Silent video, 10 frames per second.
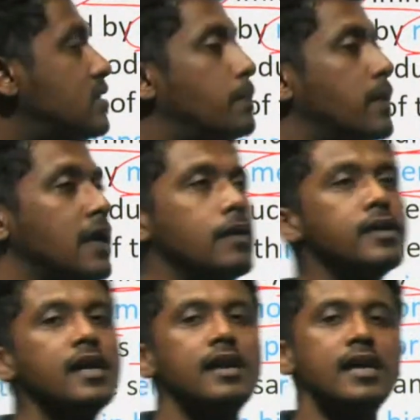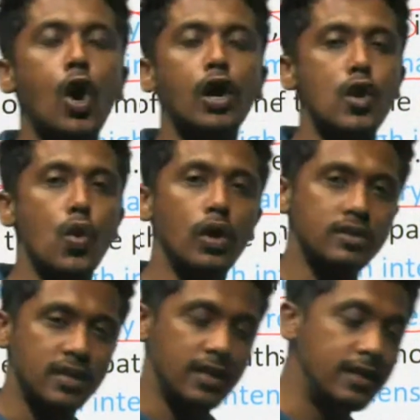preliminary or low
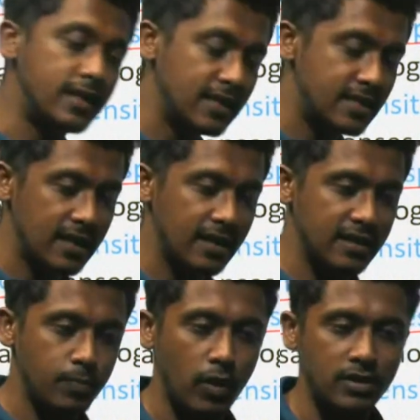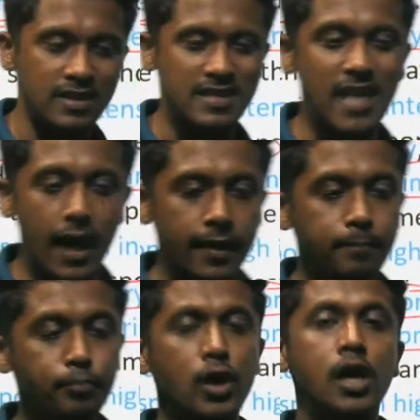intensity response is done,
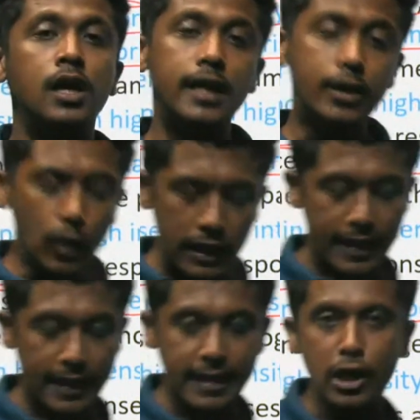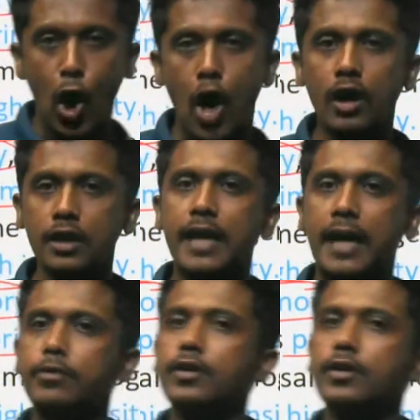it will take a longer time
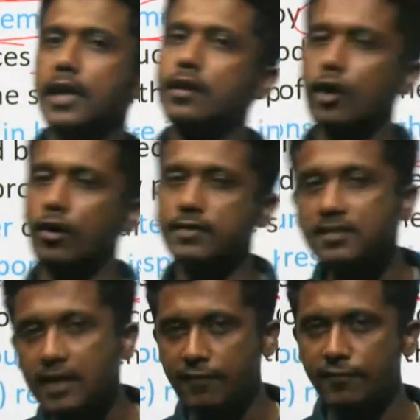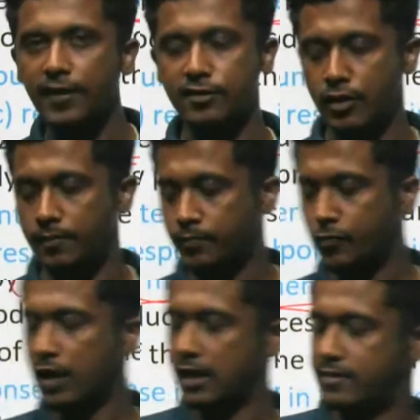to get rid of this infection.
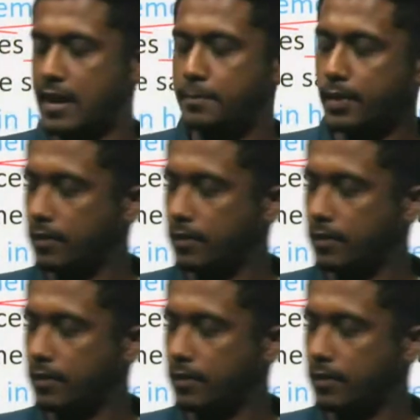For example,